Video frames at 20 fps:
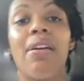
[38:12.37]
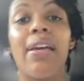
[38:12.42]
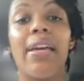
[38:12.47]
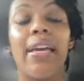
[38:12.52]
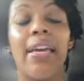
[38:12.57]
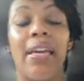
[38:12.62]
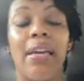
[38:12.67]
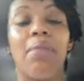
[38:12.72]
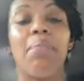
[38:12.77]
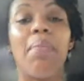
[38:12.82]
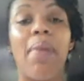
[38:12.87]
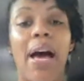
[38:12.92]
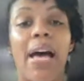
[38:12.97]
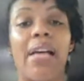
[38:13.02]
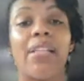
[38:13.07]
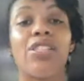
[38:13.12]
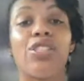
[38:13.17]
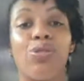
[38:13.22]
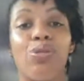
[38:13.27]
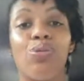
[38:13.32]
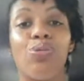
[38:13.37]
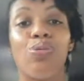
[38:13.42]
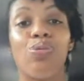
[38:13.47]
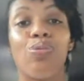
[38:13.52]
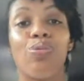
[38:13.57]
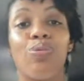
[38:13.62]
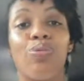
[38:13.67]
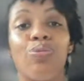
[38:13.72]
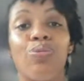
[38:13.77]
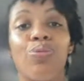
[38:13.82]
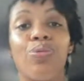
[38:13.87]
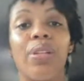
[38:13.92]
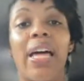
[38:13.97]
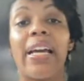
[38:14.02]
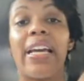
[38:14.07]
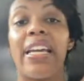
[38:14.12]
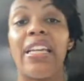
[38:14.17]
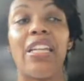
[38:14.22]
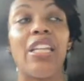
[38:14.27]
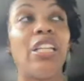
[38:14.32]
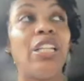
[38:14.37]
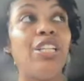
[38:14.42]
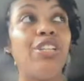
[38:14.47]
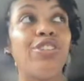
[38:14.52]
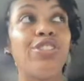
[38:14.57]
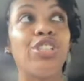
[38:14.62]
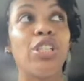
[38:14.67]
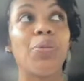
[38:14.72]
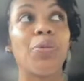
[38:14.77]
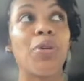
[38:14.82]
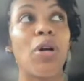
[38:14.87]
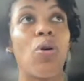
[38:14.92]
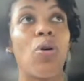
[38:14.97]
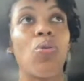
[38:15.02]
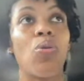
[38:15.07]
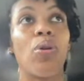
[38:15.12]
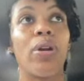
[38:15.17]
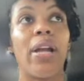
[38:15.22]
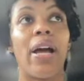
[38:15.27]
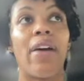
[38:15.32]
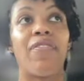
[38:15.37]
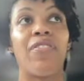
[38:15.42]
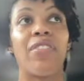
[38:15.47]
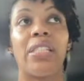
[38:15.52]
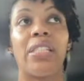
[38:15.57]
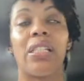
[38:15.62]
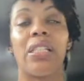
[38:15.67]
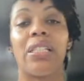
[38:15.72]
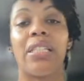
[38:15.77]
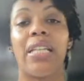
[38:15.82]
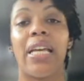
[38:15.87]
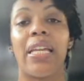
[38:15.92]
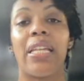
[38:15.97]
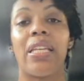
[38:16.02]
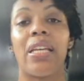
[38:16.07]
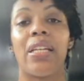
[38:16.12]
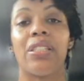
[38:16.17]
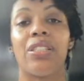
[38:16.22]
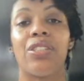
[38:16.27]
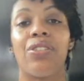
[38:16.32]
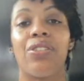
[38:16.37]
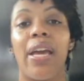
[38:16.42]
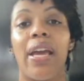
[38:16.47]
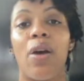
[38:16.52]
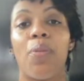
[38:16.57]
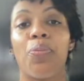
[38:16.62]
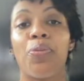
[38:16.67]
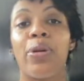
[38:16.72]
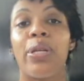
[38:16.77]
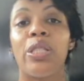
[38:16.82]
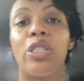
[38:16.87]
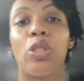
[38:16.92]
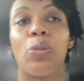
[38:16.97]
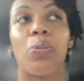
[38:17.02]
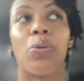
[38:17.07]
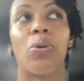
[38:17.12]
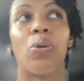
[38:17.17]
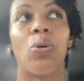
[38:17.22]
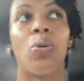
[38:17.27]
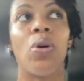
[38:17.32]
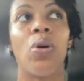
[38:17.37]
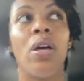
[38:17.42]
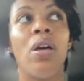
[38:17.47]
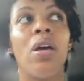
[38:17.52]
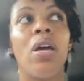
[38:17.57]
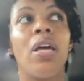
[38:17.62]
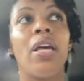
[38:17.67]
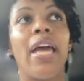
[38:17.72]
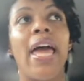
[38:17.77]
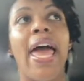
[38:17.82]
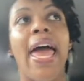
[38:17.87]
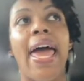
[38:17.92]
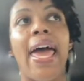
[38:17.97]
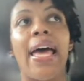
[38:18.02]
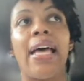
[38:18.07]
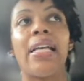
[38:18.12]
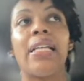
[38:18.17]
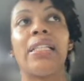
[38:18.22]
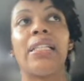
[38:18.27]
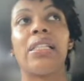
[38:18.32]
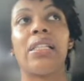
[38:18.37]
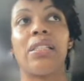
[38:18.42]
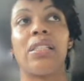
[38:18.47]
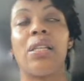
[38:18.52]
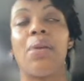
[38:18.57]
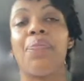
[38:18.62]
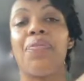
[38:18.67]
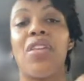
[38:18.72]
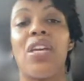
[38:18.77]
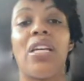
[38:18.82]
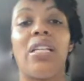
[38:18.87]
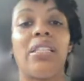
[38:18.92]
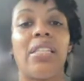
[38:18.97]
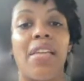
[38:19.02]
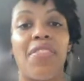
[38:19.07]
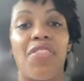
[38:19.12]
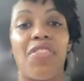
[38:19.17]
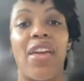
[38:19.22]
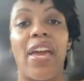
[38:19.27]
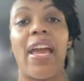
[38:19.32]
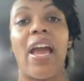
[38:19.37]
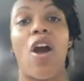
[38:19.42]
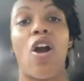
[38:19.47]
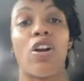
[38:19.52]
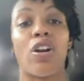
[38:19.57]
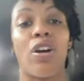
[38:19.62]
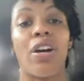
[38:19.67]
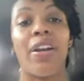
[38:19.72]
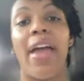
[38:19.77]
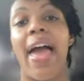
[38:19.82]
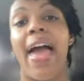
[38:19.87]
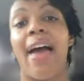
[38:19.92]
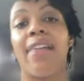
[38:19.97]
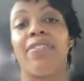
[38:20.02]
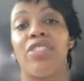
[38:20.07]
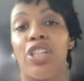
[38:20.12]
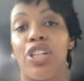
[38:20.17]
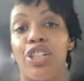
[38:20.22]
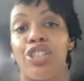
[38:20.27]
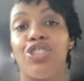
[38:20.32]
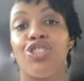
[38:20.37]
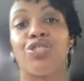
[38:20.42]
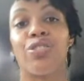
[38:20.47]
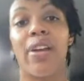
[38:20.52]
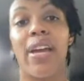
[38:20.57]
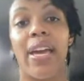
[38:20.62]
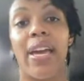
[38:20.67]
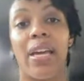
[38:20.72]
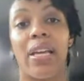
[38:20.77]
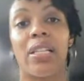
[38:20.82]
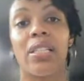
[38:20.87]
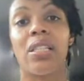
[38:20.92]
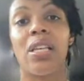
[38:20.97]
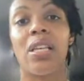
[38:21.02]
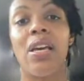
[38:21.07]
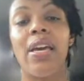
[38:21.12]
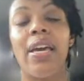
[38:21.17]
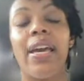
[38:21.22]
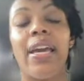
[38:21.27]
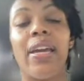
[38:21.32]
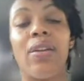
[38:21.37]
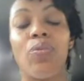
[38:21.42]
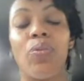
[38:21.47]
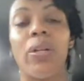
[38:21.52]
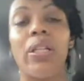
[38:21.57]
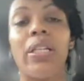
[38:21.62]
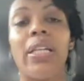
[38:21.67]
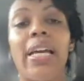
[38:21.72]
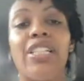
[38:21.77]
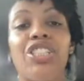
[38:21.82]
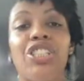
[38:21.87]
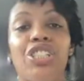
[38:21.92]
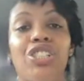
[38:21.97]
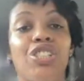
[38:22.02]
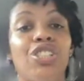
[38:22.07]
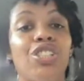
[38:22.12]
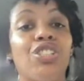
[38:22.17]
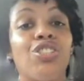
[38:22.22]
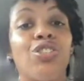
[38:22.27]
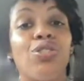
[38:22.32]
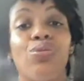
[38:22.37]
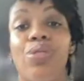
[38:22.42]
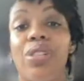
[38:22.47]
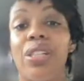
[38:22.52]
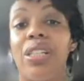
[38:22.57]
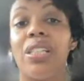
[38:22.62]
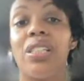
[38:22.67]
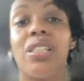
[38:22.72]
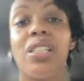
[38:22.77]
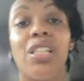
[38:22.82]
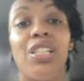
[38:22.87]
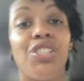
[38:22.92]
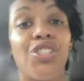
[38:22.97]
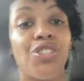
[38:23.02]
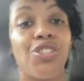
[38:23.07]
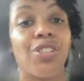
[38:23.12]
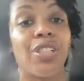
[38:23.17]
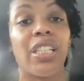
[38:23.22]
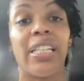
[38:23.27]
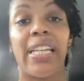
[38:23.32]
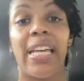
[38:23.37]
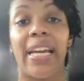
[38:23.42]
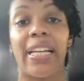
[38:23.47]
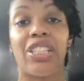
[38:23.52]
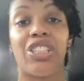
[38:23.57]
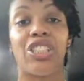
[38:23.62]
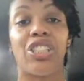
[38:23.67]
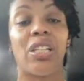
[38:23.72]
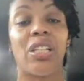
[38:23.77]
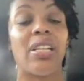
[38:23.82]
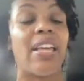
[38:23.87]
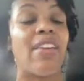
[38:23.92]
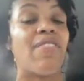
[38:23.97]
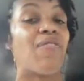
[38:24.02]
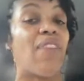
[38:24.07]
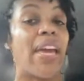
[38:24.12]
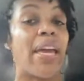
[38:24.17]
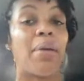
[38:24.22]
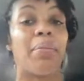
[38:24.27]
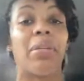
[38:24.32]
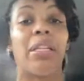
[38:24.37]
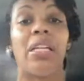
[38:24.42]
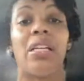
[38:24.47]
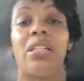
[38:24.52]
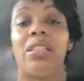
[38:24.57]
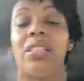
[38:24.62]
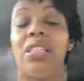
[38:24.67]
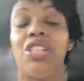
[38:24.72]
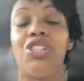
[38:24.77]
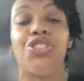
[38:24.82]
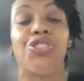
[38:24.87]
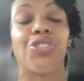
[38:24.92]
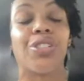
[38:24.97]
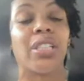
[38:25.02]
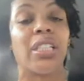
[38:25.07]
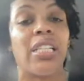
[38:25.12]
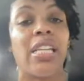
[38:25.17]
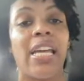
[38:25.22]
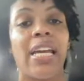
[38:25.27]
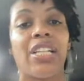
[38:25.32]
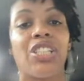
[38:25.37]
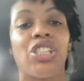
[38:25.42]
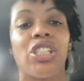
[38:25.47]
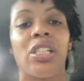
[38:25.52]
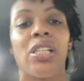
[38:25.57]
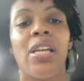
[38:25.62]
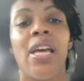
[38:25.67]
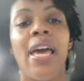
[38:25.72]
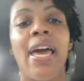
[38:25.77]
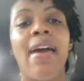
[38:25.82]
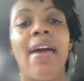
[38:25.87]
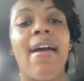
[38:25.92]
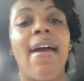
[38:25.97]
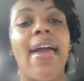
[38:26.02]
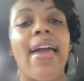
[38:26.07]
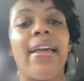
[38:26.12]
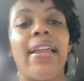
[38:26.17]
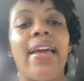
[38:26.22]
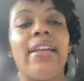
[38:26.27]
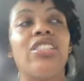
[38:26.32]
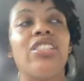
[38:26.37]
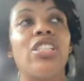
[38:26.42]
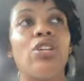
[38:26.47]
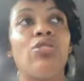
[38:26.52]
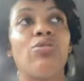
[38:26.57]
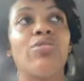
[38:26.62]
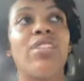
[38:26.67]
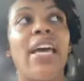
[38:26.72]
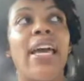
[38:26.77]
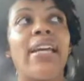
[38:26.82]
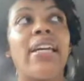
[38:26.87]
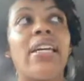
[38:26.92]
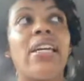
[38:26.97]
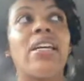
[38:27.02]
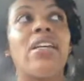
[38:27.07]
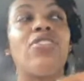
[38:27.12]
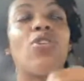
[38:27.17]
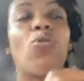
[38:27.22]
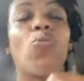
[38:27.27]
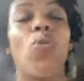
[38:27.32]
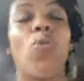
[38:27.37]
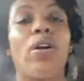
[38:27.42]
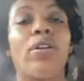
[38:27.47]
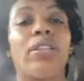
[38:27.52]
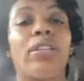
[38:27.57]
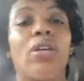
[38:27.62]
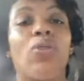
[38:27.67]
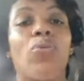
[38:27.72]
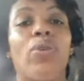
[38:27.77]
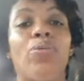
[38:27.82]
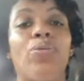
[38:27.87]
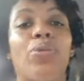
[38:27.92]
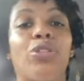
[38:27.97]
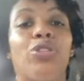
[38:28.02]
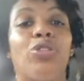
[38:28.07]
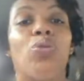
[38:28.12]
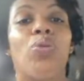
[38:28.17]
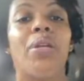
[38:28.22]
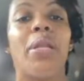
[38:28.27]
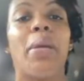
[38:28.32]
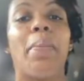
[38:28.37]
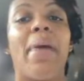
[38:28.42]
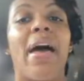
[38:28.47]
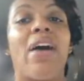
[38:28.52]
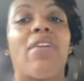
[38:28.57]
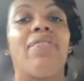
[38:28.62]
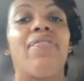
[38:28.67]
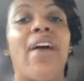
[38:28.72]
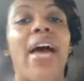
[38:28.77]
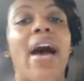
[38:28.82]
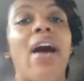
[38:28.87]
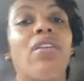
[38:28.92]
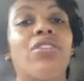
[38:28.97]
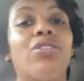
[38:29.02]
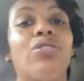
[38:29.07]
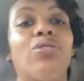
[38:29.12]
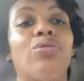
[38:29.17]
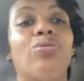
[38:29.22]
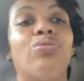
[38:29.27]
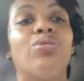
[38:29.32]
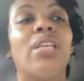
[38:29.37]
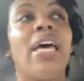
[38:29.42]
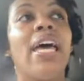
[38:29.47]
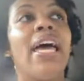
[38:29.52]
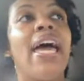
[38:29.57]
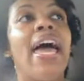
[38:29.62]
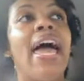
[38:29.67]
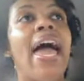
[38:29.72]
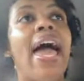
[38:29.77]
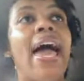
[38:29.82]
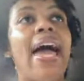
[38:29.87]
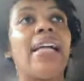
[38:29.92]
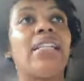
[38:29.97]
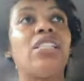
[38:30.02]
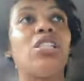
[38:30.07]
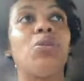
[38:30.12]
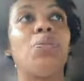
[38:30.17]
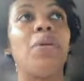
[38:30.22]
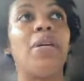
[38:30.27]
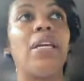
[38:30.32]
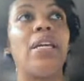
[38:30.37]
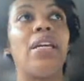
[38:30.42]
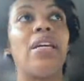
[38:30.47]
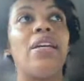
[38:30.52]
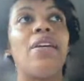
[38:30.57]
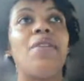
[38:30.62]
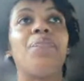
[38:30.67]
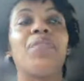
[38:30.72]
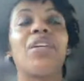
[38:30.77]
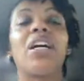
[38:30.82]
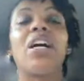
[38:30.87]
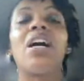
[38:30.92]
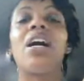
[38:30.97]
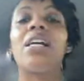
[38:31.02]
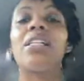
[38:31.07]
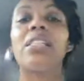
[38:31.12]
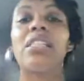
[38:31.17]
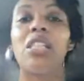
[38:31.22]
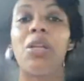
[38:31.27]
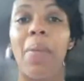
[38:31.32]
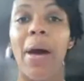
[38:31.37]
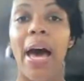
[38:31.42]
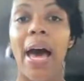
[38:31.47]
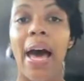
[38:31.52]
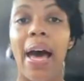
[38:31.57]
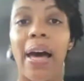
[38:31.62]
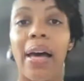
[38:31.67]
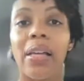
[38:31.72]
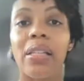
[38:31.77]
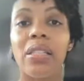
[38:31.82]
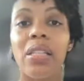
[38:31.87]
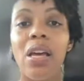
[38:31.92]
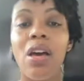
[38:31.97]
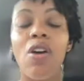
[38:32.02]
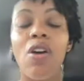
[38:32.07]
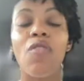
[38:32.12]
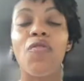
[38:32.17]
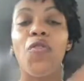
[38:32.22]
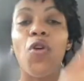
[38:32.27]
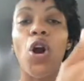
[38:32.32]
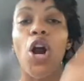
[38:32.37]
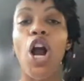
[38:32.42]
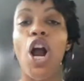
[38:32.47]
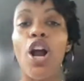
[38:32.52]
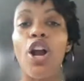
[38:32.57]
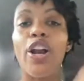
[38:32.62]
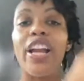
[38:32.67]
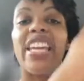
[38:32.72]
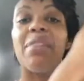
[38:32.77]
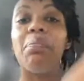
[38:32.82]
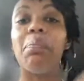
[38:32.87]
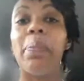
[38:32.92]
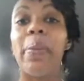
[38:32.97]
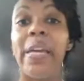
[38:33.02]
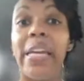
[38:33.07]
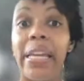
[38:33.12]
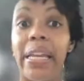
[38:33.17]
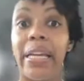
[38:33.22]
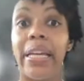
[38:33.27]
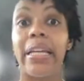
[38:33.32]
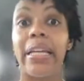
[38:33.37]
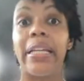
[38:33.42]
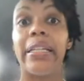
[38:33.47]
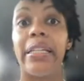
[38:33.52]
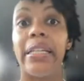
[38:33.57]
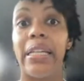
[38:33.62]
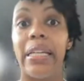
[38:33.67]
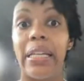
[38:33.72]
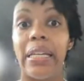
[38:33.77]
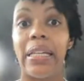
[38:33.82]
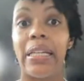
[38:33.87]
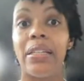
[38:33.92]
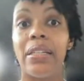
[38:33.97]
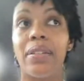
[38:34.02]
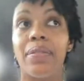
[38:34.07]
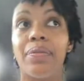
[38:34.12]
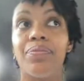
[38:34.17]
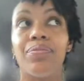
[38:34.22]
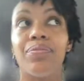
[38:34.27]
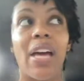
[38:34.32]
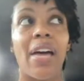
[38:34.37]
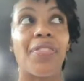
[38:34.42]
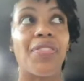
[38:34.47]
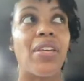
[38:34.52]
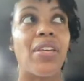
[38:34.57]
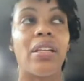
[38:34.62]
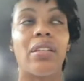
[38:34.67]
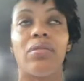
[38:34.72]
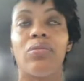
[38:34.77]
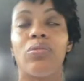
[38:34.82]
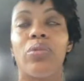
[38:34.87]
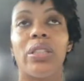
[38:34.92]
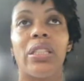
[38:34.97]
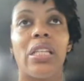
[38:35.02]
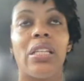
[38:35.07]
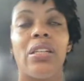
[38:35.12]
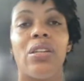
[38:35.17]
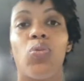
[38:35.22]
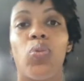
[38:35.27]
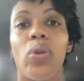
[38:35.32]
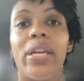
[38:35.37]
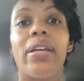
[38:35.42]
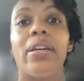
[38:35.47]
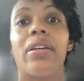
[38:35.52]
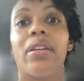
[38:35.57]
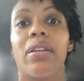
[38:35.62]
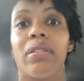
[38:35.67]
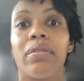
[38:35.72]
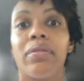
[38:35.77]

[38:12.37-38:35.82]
in my school. Like in the leadership cohort I facilitated yesterday, a principal has some things that they are going to have to address in relation to student and teacher connection and family and teacher connection. And so taking the work that we were doing about values had to be customized for her immediate need, I think within the week,